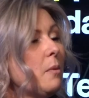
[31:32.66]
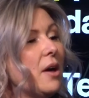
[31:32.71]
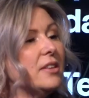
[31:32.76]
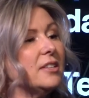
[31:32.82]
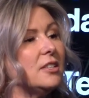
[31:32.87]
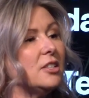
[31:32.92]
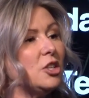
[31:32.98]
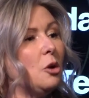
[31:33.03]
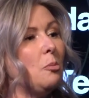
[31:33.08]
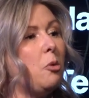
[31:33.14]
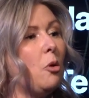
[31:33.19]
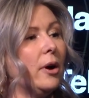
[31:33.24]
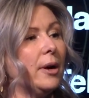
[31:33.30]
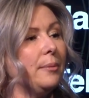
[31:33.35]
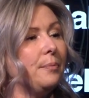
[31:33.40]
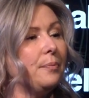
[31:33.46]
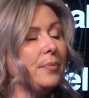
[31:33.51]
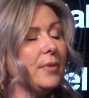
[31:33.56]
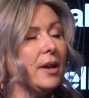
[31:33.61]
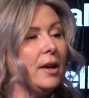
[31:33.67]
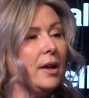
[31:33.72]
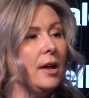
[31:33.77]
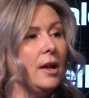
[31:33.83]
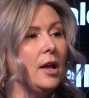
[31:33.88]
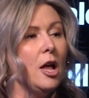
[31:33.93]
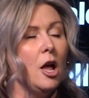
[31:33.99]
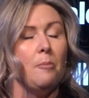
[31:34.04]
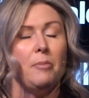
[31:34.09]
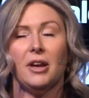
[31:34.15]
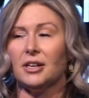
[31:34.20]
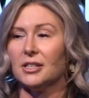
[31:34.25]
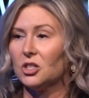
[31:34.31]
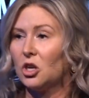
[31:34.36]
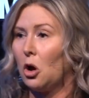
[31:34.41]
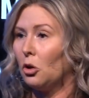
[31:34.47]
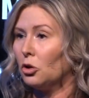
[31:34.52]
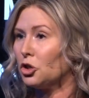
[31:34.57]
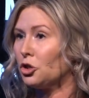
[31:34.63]
you why this is so important.
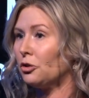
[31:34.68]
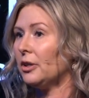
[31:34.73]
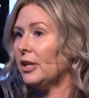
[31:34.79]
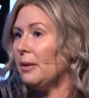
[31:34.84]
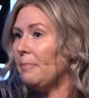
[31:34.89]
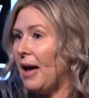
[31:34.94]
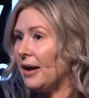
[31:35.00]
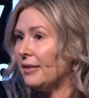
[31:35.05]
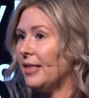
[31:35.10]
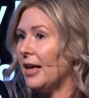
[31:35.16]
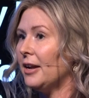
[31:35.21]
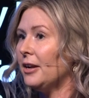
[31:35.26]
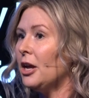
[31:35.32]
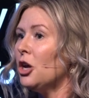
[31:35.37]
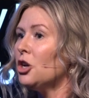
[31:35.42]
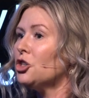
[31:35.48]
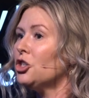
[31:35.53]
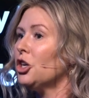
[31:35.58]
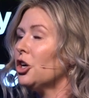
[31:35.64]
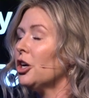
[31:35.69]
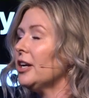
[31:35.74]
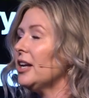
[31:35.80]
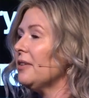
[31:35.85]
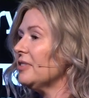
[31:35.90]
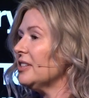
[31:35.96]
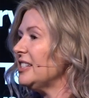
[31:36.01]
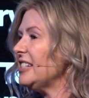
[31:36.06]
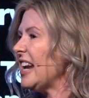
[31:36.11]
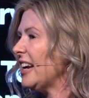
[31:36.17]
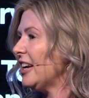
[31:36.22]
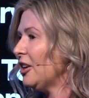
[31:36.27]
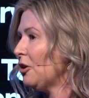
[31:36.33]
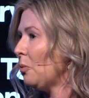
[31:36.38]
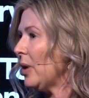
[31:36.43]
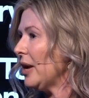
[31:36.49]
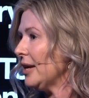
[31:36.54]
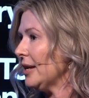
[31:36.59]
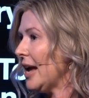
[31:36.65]
Because culturally back then, she couldn't even stand
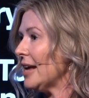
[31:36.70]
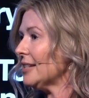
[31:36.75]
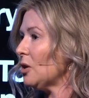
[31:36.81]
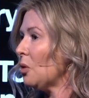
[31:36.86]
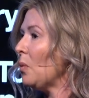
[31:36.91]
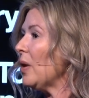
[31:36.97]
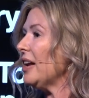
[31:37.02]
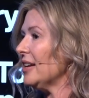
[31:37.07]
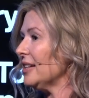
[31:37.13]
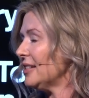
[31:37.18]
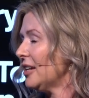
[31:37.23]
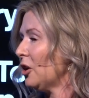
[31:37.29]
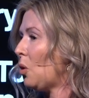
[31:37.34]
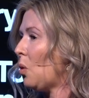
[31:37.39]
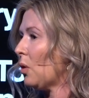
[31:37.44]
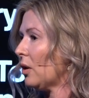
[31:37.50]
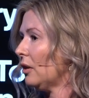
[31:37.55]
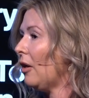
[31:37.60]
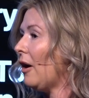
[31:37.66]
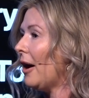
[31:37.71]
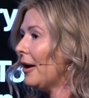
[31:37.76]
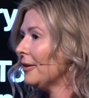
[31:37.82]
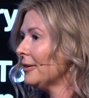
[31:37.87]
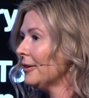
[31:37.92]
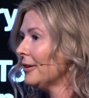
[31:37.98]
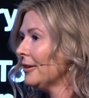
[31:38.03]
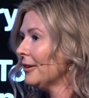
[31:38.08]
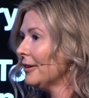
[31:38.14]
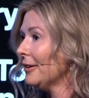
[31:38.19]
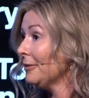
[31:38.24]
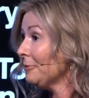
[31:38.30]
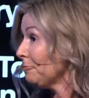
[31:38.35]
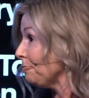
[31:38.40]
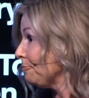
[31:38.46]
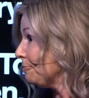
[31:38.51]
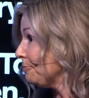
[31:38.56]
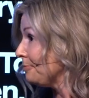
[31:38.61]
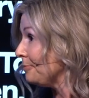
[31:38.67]
as a witness in a court of law.
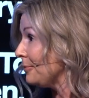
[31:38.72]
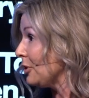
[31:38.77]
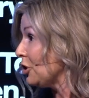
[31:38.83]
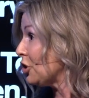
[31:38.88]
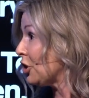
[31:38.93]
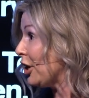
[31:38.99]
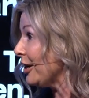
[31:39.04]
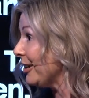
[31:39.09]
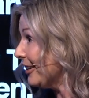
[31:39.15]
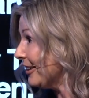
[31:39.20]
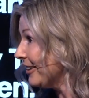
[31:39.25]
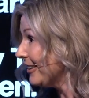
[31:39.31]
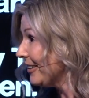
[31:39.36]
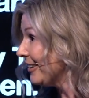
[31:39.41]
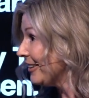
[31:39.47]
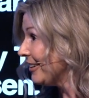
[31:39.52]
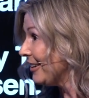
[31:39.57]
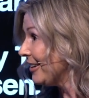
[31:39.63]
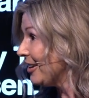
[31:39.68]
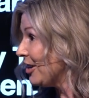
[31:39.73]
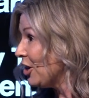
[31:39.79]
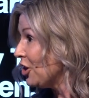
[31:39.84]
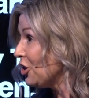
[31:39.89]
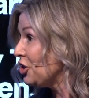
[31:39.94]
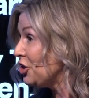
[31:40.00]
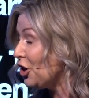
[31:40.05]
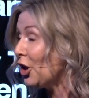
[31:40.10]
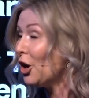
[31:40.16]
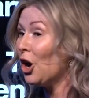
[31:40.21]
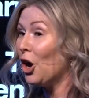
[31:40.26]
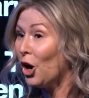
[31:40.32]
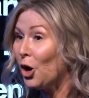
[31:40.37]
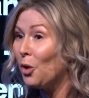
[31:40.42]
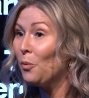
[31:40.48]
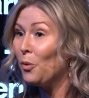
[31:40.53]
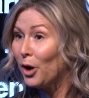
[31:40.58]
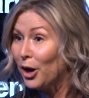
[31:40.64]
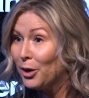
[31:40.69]
She couldn't.
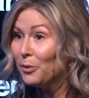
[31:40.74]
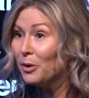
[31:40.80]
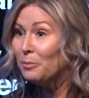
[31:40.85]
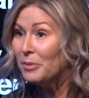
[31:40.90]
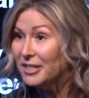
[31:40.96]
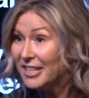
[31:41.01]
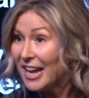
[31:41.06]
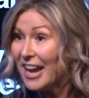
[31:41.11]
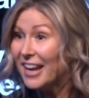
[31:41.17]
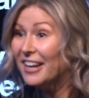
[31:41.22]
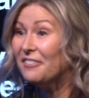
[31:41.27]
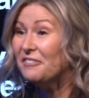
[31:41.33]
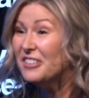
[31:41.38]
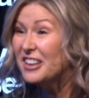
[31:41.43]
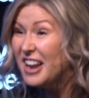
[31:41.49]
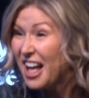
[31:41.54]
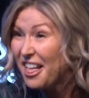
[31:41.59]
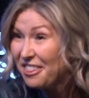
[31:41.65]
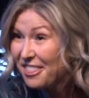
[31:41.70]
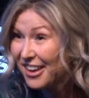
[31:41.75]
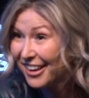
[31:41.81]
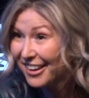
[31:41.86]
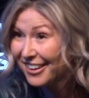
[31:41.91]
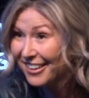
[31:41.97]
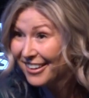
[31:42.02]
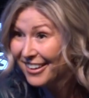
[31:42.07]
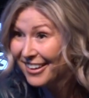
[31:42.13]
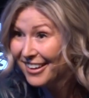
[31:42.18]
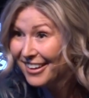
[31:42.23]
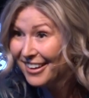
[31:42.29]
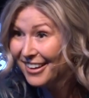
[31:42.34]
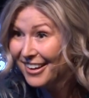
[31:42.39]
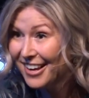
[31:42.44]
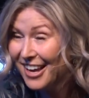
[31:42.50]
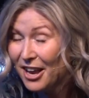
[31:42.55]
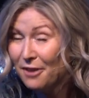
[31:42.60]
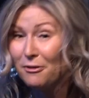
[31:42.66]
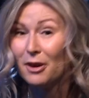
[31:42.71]
Her word would have been taken of nothing
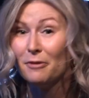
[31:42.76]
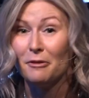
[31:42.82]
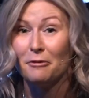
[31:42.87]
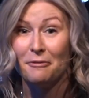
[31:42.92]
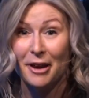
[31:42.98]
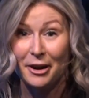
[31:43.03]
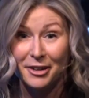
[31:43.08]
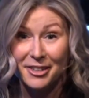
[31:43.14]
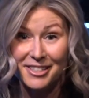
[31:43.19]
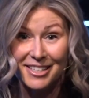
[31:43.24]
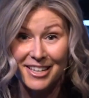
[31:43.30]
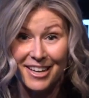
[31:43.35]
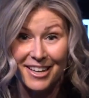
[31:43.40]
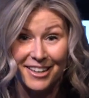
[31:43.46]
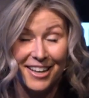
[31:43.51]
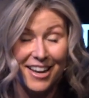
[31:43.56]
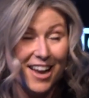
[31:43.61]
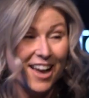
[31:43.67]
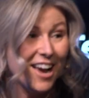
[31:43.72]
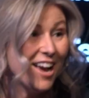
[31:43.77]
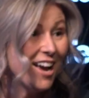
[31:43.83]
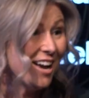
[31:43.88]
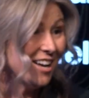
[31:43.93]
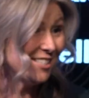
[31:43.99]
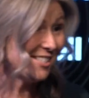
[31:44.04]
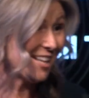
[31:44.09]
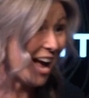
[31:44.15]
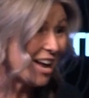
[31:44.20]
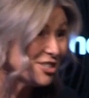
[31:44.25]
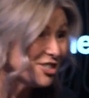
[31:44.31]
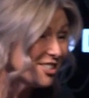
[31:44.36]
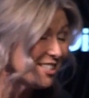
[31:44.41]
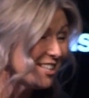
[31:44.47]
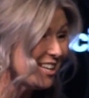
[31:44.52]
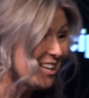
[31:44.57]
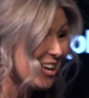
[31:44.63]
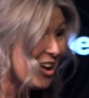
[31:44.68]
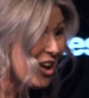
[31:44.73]
in front of a Pharisee, a
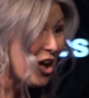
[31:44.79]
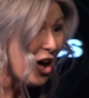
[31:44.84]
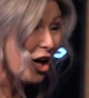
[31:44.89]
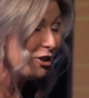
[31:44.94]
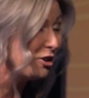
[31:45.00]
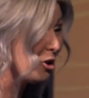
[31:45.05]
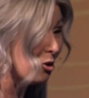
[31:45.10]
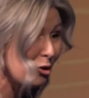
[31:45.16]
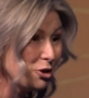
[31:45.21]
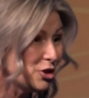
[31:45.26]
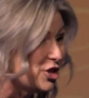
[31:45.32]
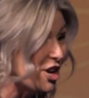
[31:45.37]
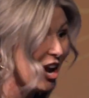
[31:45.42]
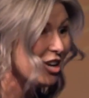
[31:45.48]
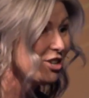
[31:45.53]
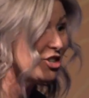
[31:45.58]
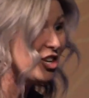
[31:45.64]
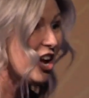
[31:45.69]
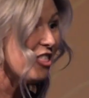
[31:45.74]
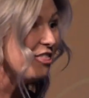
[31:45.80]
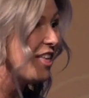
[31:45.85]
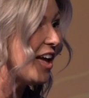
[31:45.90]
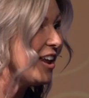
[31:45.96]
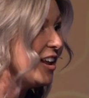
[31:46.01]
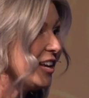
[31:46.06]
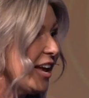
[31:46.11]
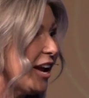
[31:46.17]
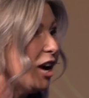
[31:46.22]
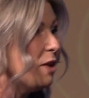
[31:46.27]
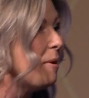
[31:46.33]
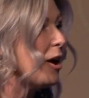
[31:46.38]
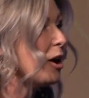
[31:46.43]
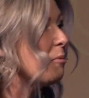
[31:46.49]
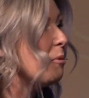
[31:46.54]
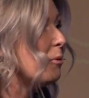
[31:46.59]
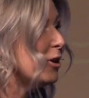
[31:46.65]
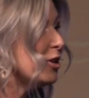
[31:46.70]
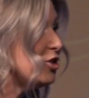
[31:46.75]
Sadducee, a local judge. They didn't care
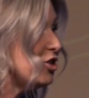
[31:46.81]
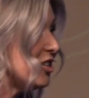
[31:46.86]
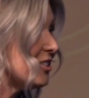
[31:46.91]
about her, but what did